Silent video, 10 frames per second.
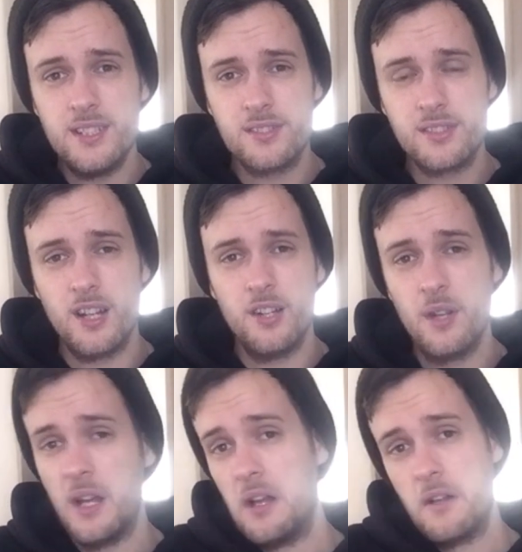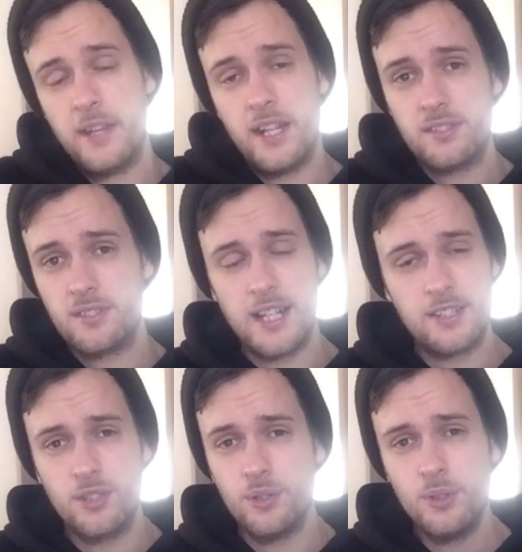is, so
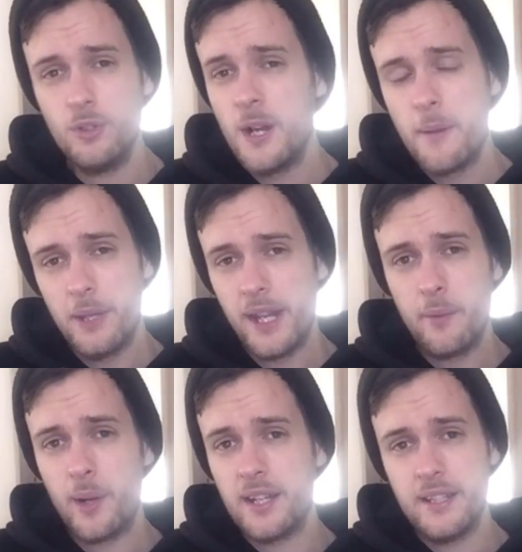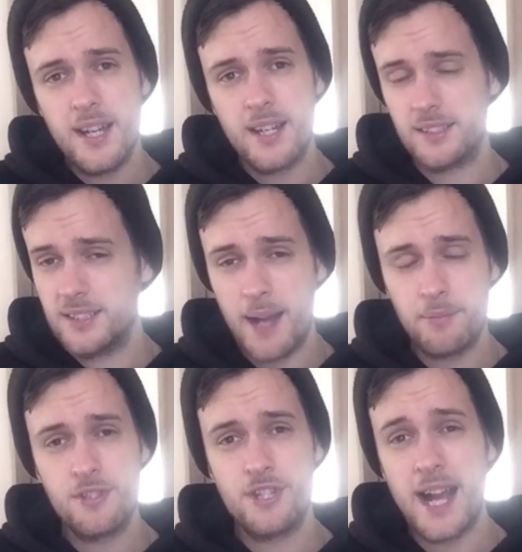that's cool. But anyway, yeah,
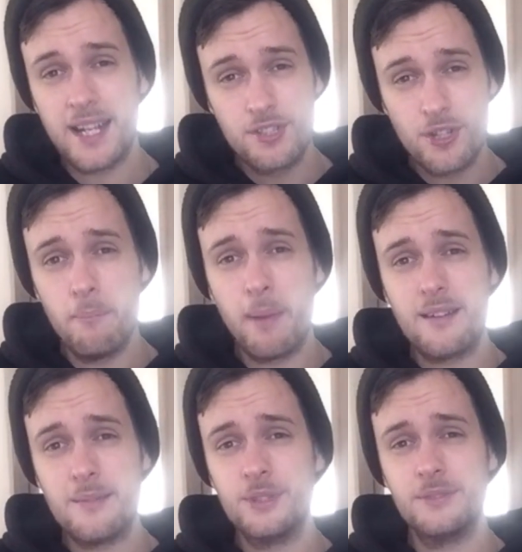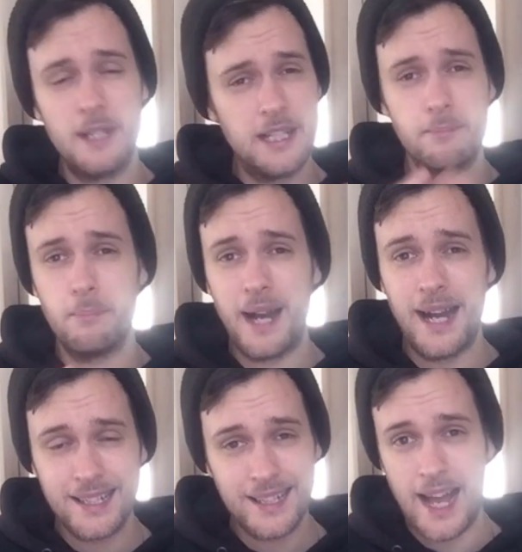Captain Jack, John Barrowman, is
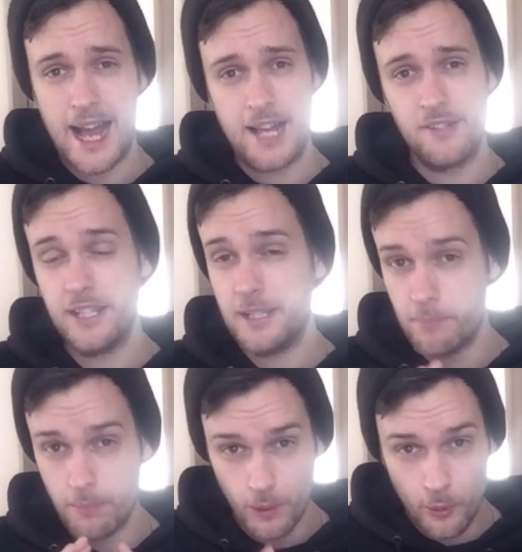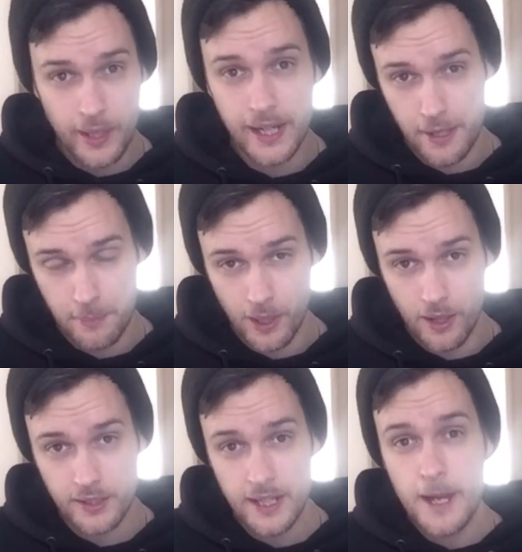back and he blew it out of the
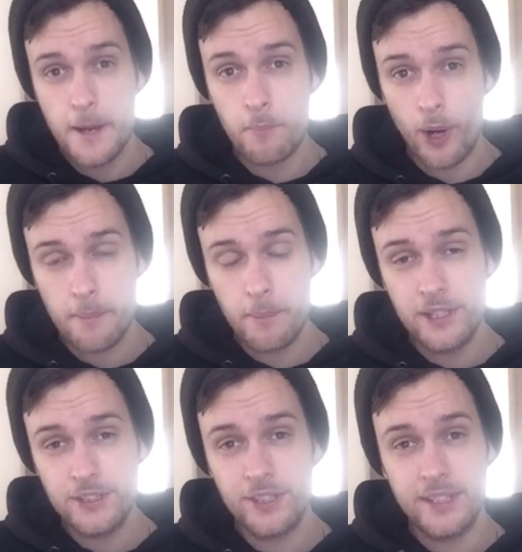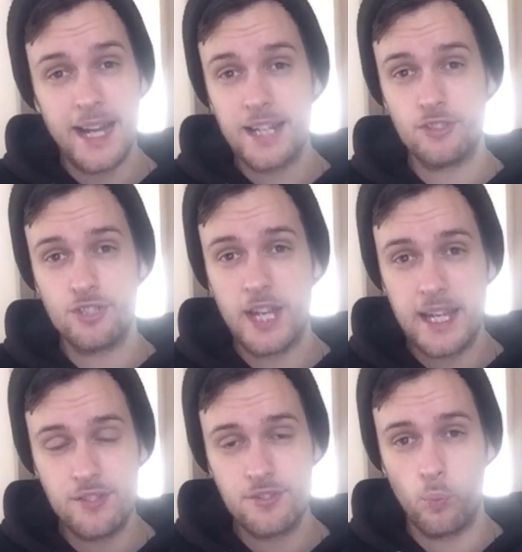park. In my opinion, he hasn't
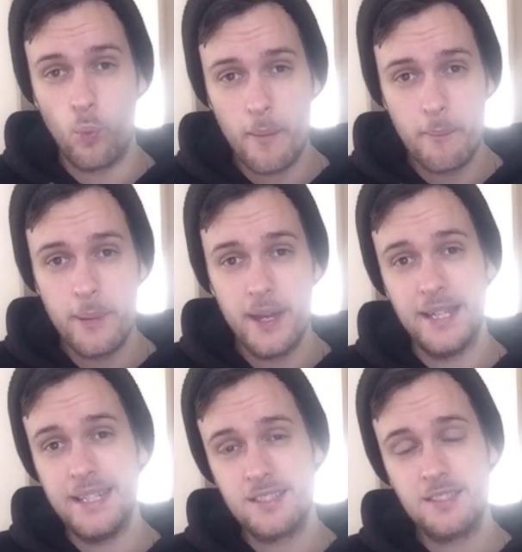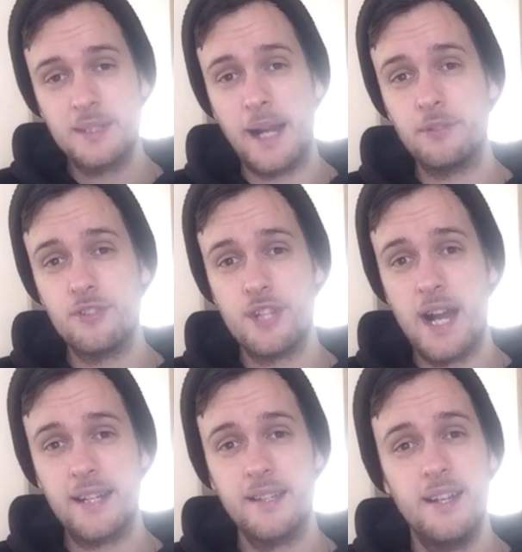changed one bit. He is still Captain
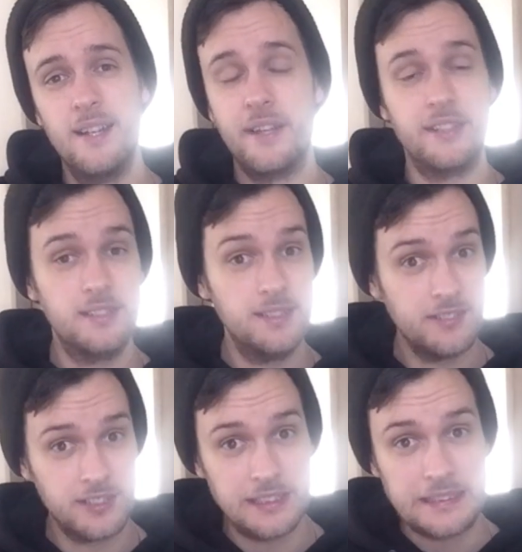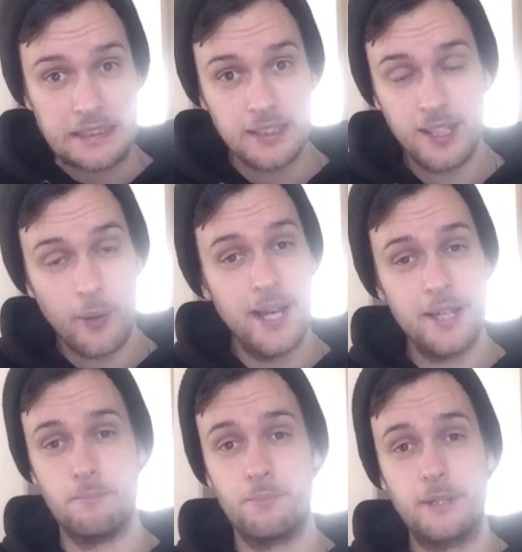Jack. They seriously need to go
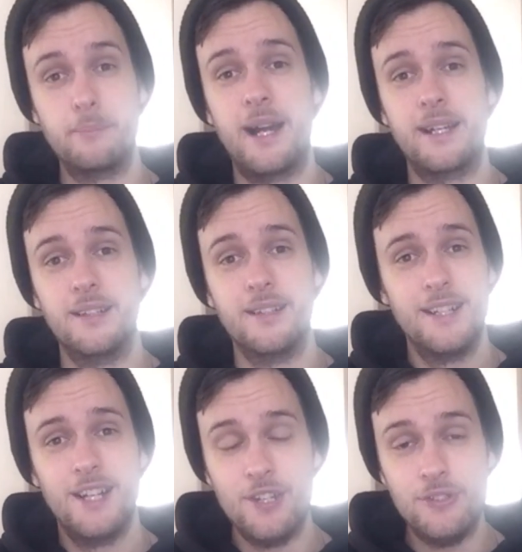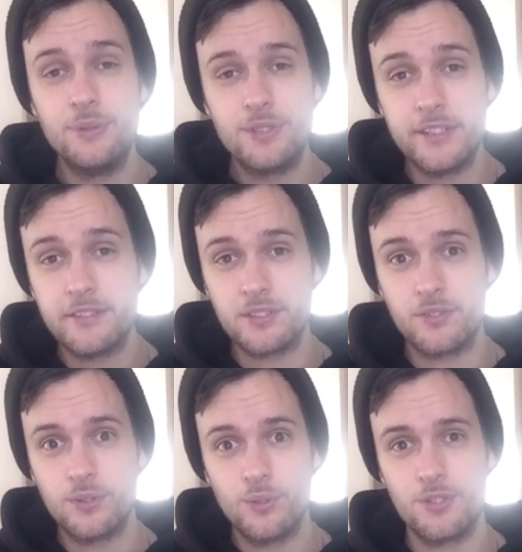ahead and bring back a new series
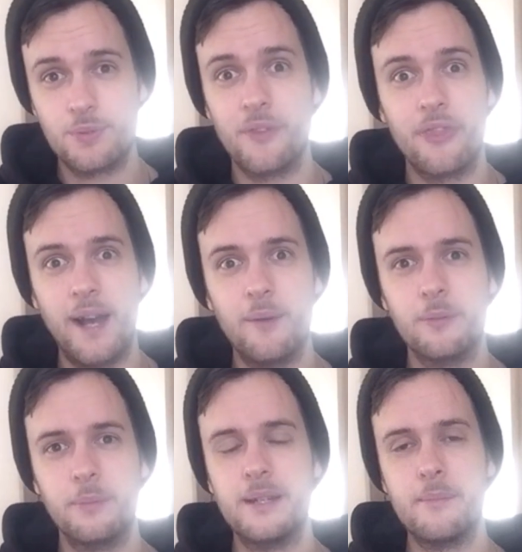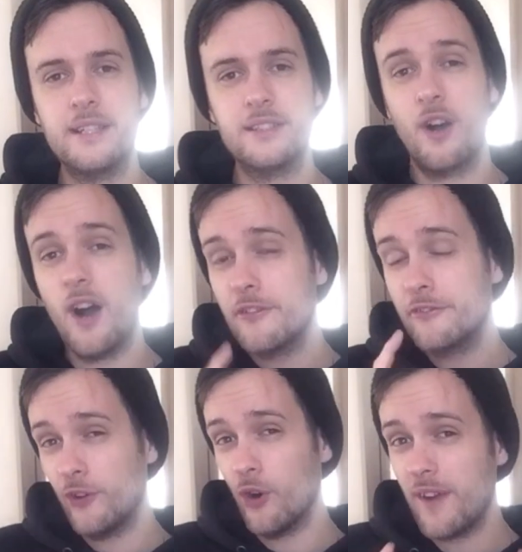of Torchwood. That would be amazing. I
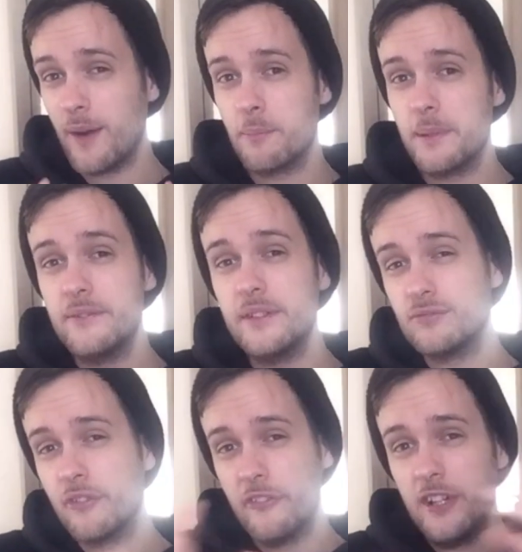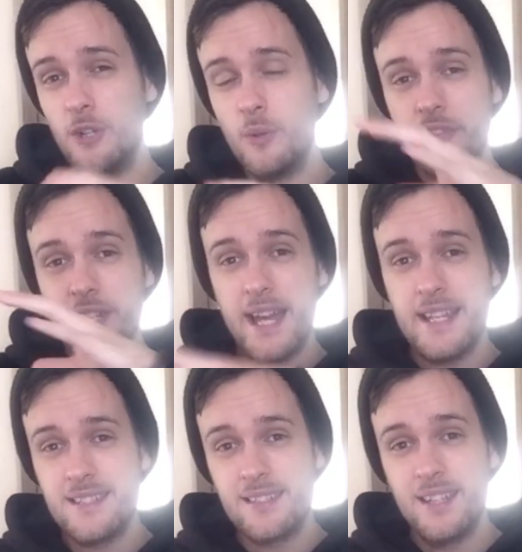thought that would be the reveal at the
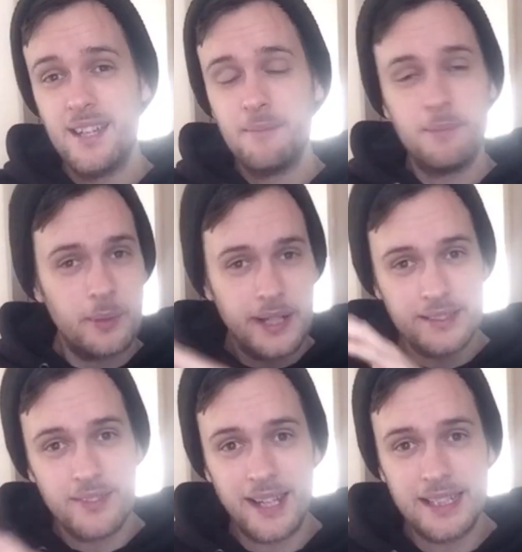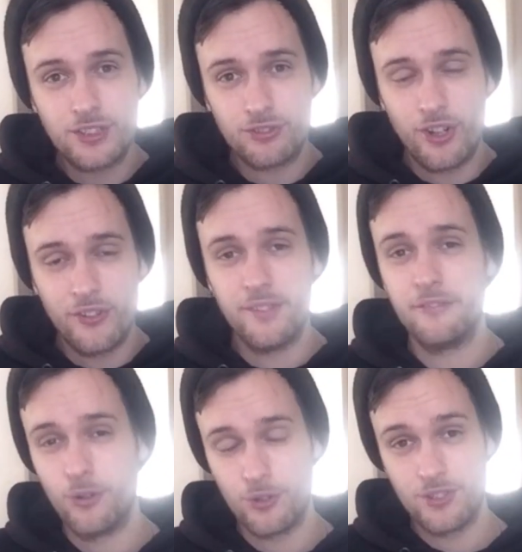end, but we'll get to that later on.
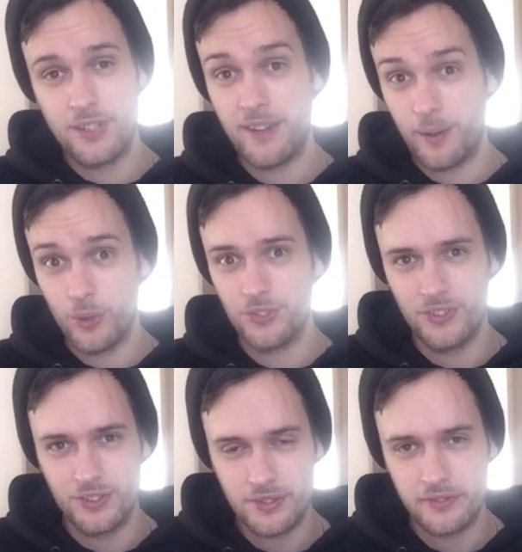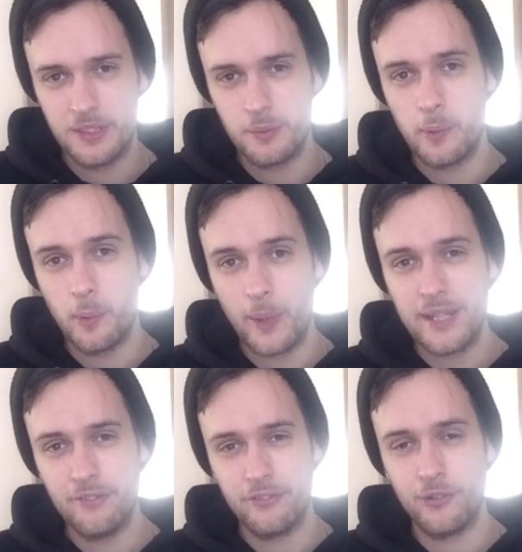Unfortunately, that wasn't the reveal we were
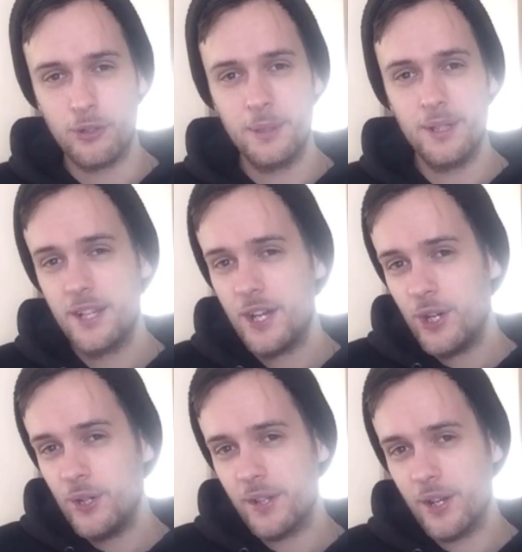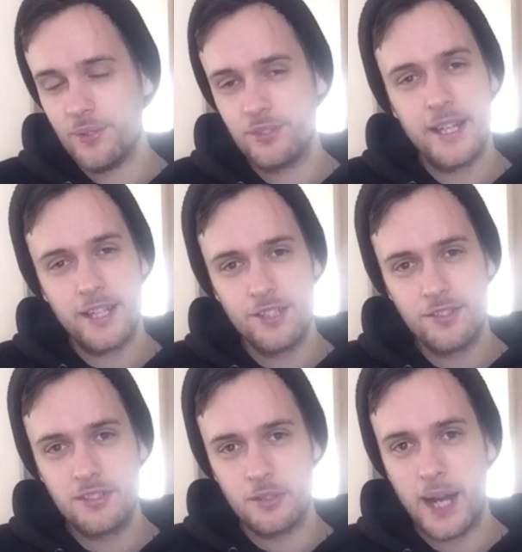waiting for, but who knows, it
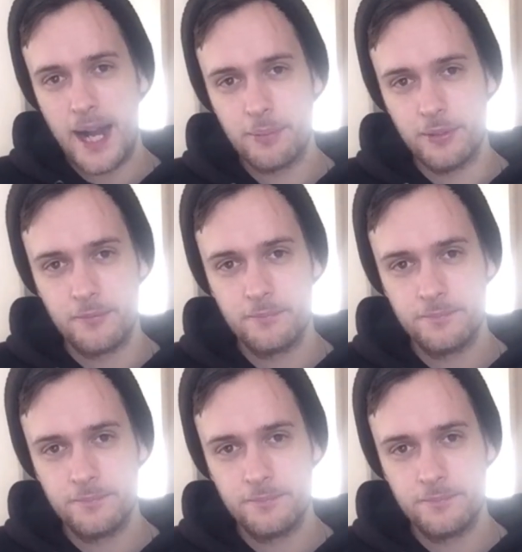could still happen.